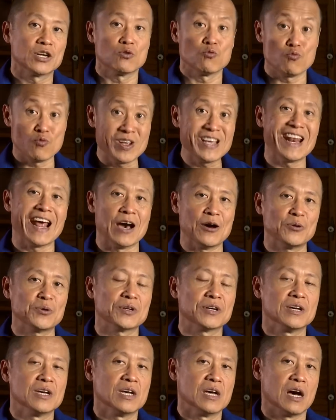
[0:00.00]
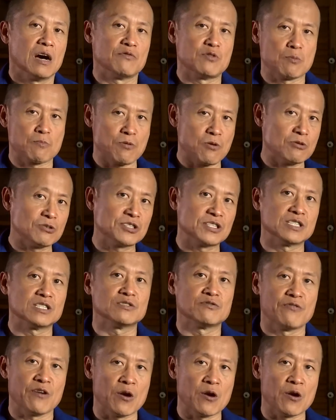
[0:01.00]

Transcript: readout of the person's